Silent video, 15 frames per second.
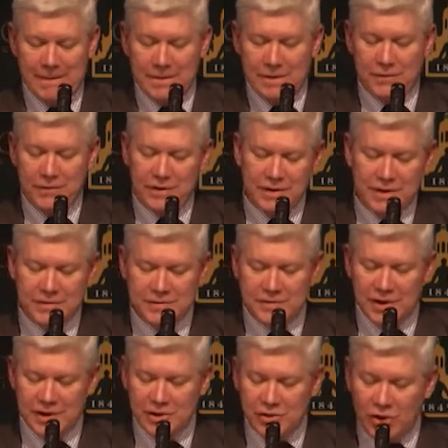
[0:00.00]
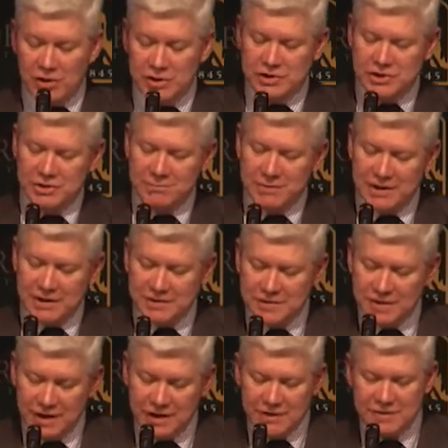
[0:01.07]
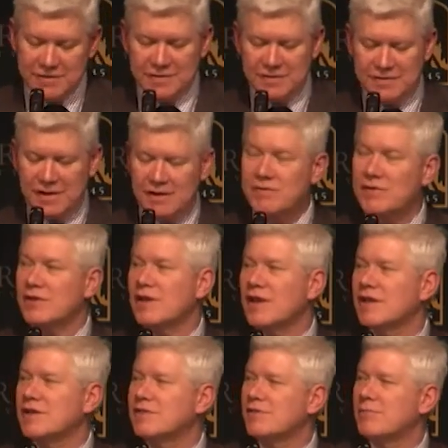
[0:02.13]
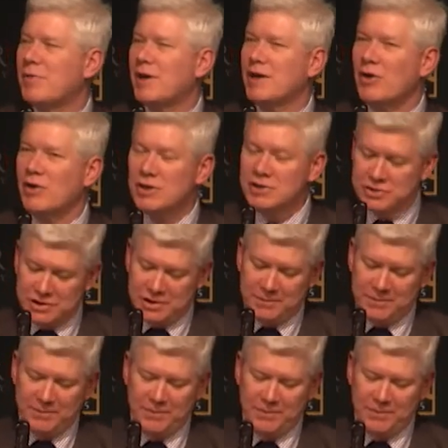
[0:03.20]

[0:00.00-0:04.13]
Nothing in psychology makes sense save in the light of biology.